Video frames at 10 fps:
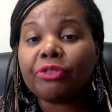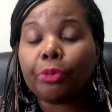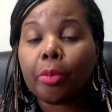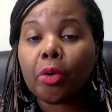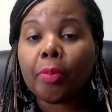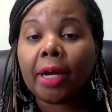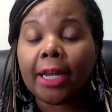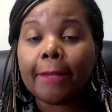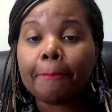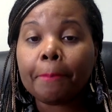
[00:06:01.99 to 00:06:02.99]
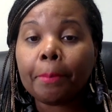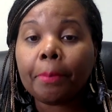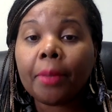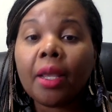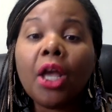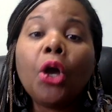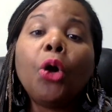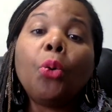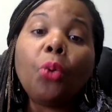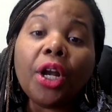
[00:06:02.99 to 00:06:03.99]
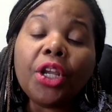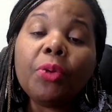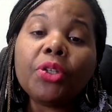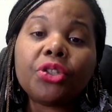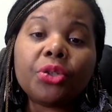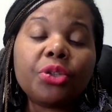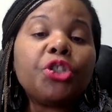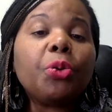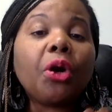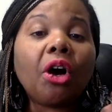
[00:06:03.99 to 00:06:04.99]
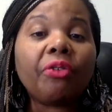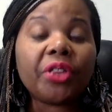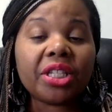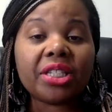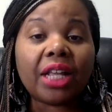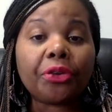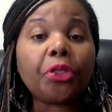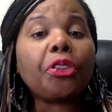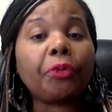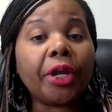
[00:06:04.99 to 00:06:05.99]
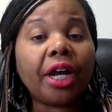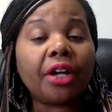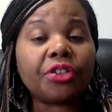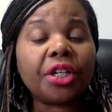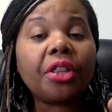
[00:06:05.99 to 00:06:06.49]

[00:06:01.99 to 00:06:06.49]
for more money. What you would do is you would offer the seller the $300,000,